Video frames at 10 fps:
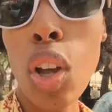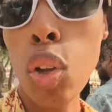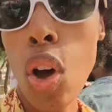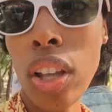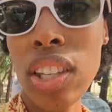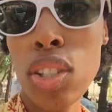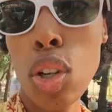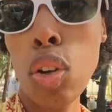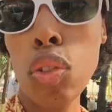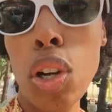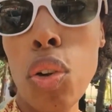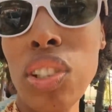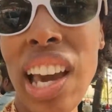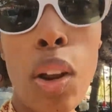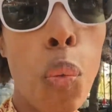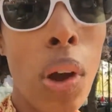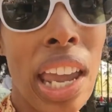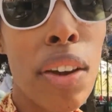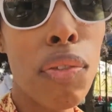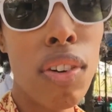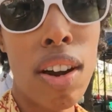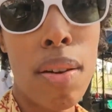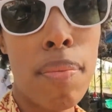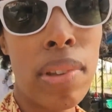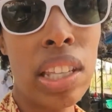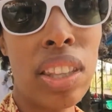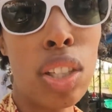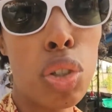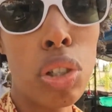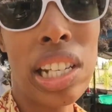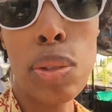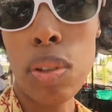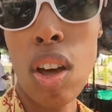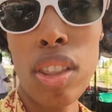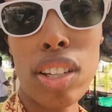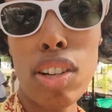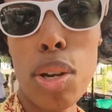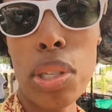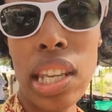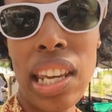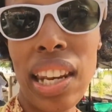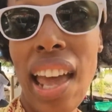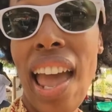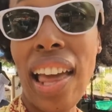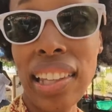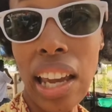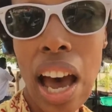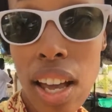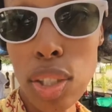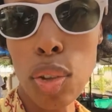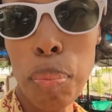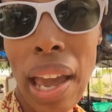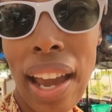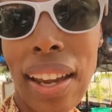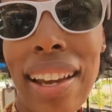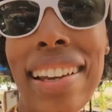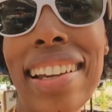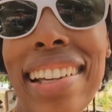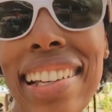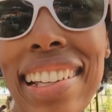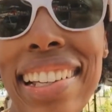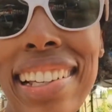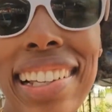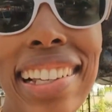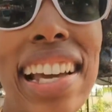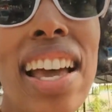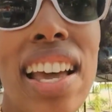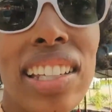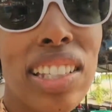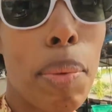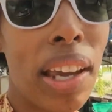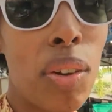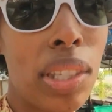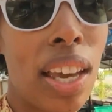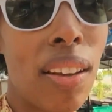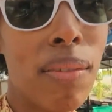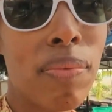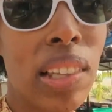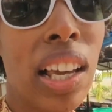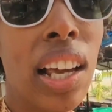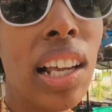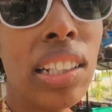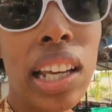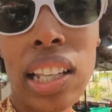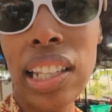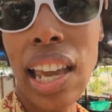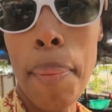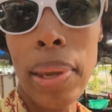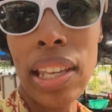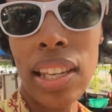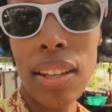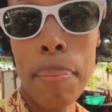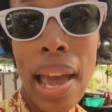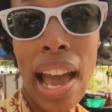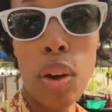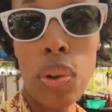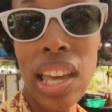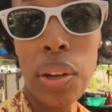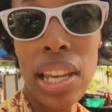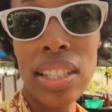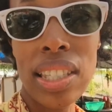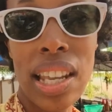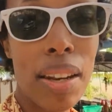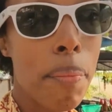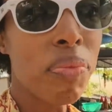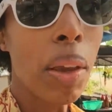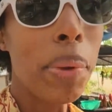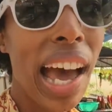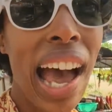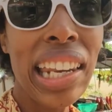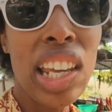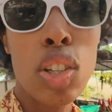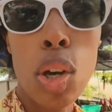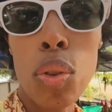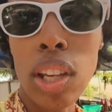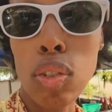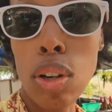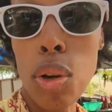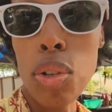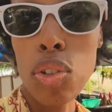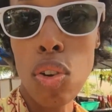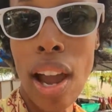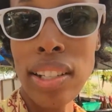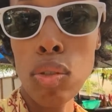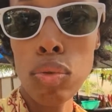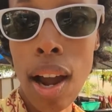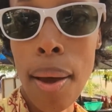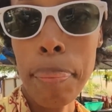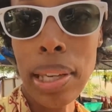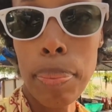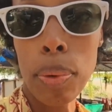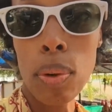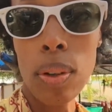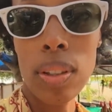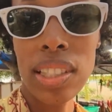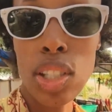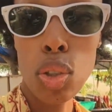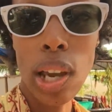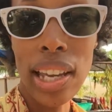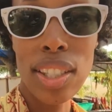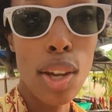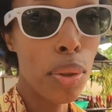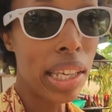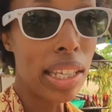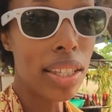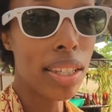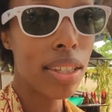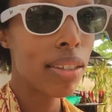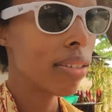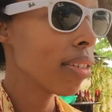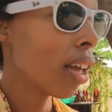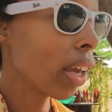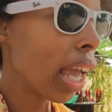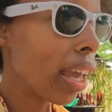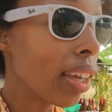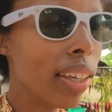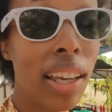along the dirt road, got away from the trees with all the crows in it, and like hustled back to my hotel. Luckily, I made it back without incident, but I didn't know that crows tried to rob people. Did you guys know this? Okay,